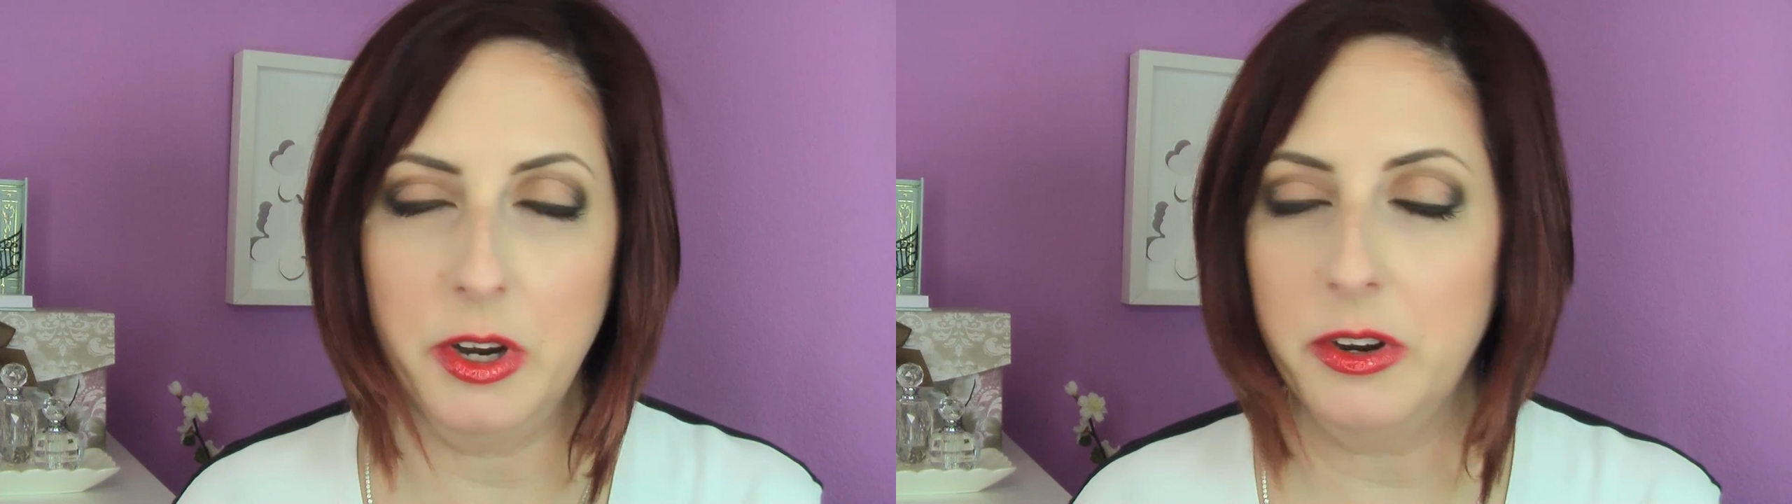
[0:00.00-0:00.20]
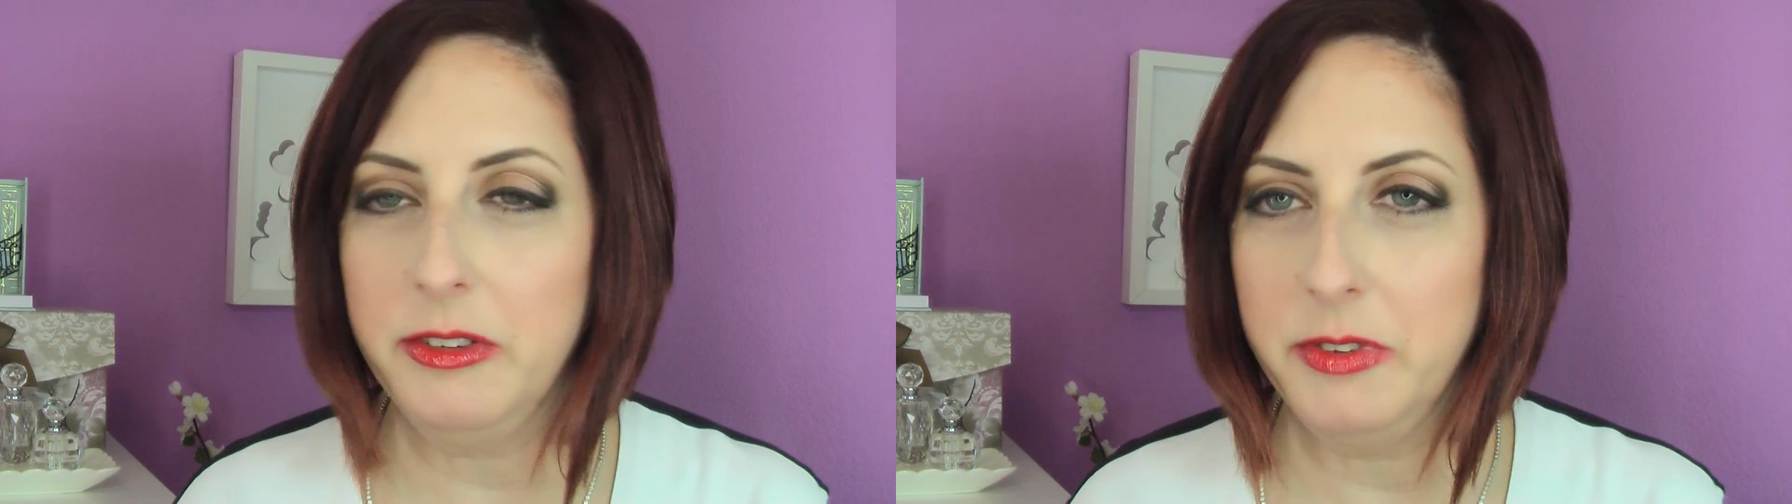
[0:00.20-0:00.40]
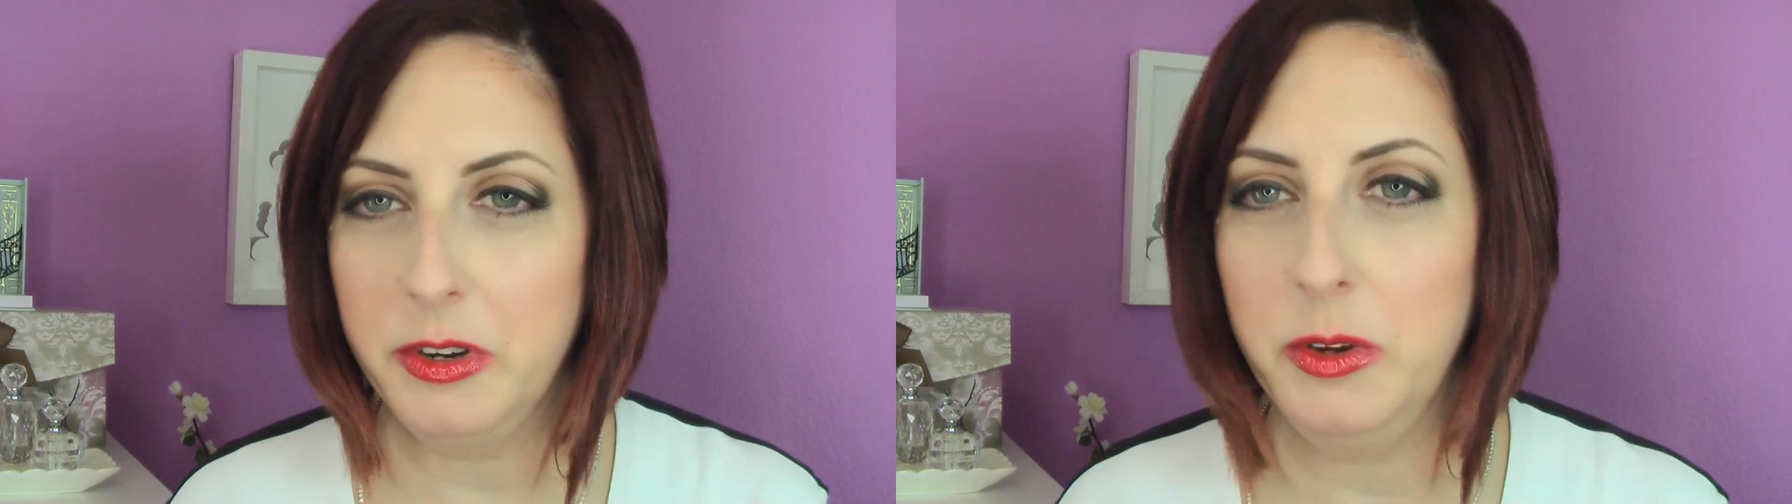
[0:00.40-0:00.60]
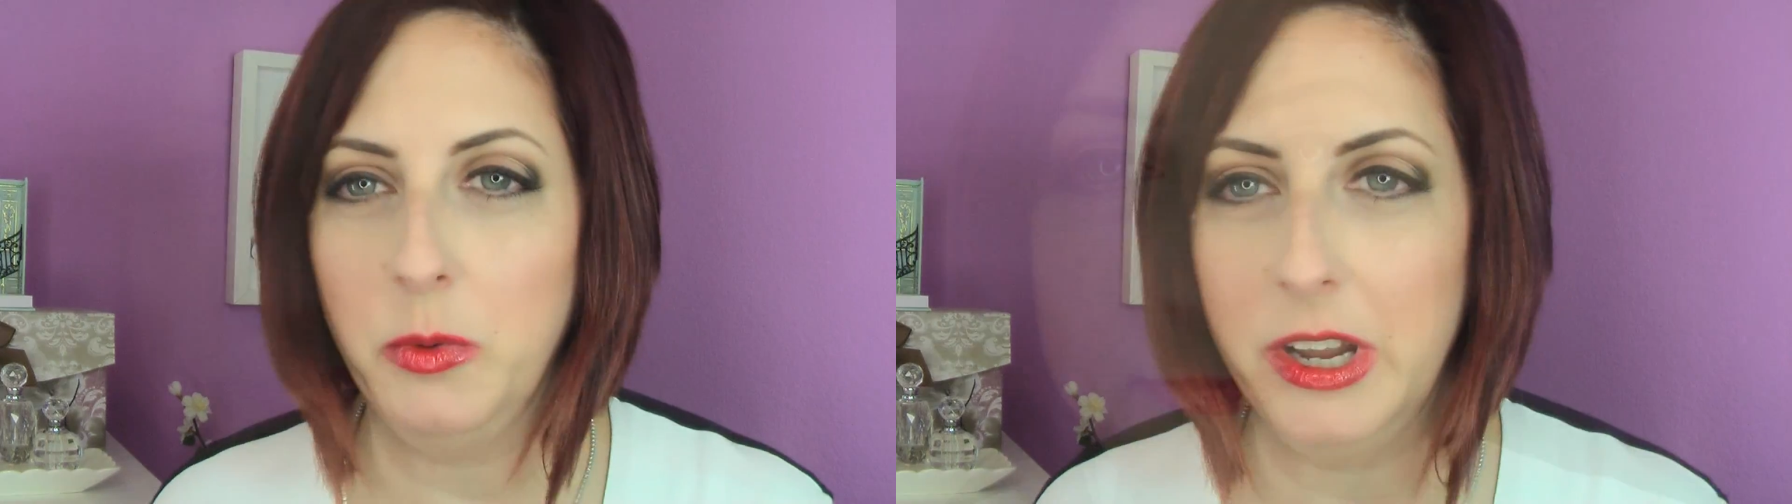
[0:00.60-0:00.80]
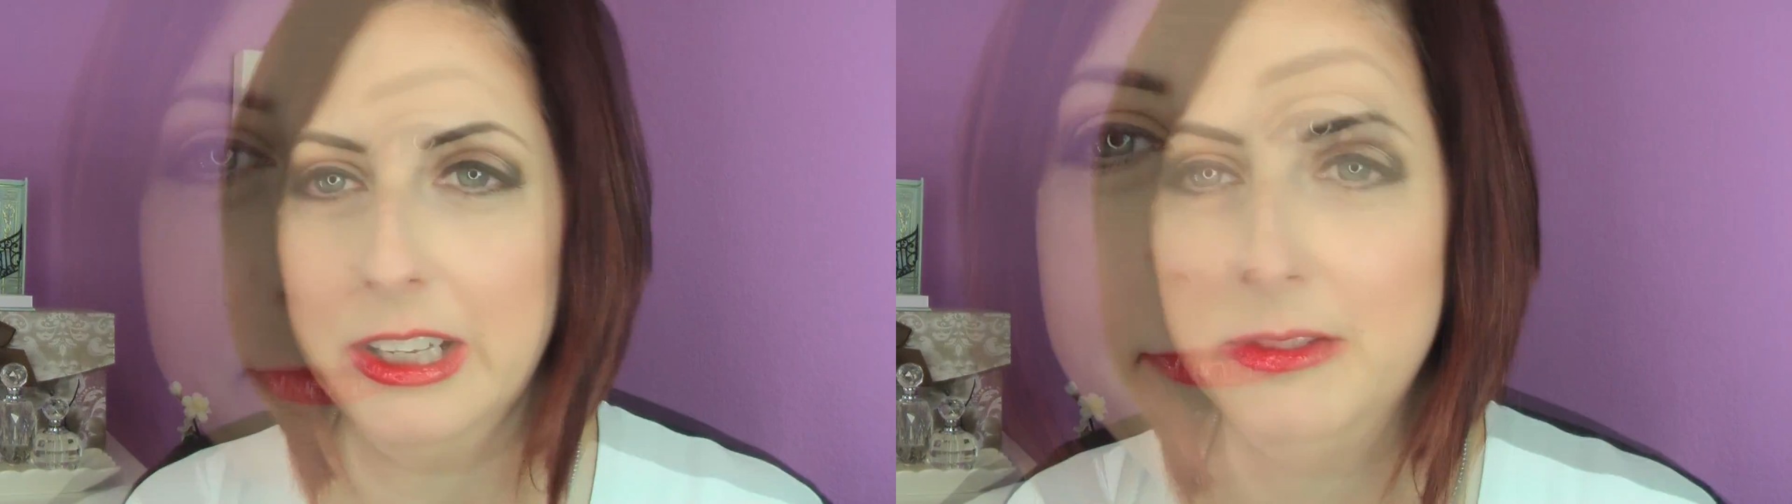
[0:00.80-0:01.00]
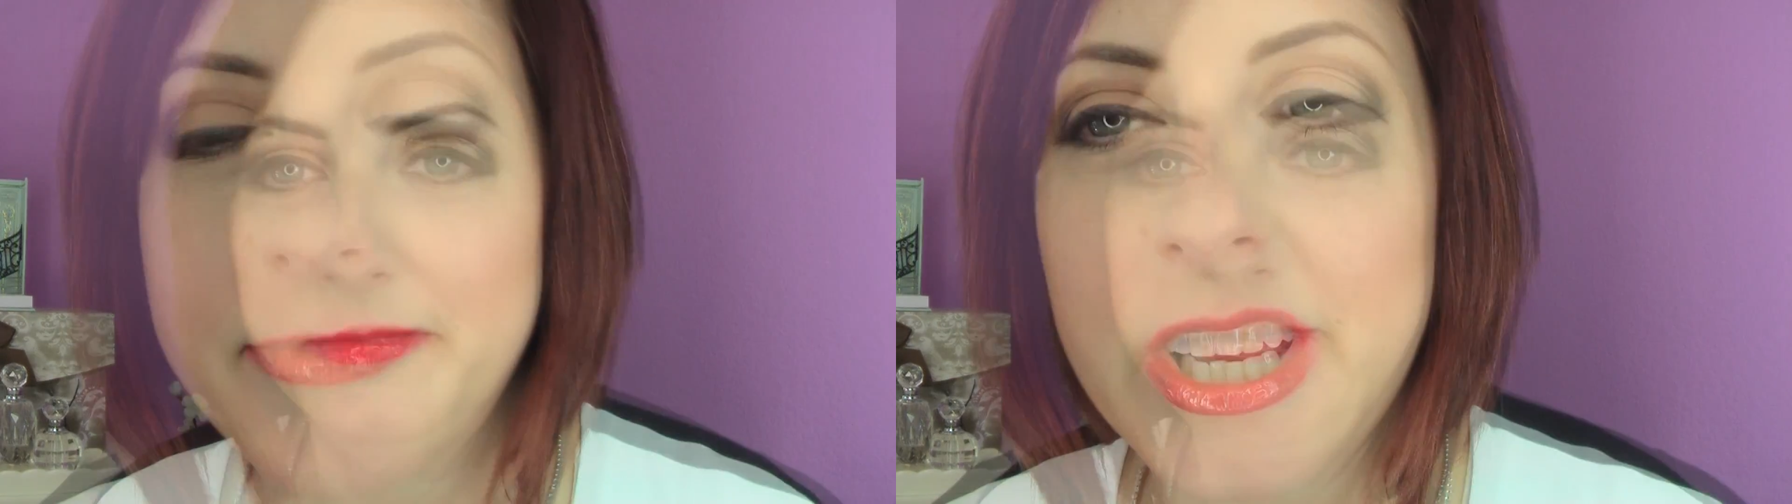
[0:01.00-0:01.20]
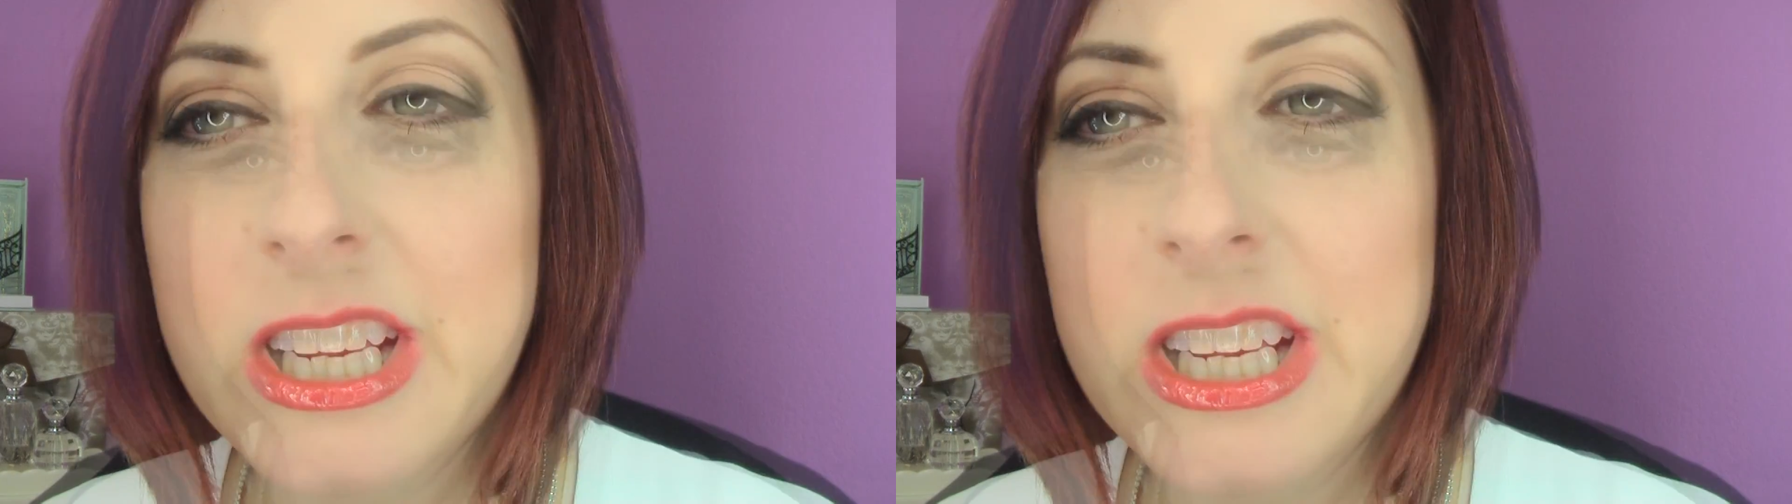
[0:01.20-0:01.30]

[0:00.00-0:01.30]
Very, very wet.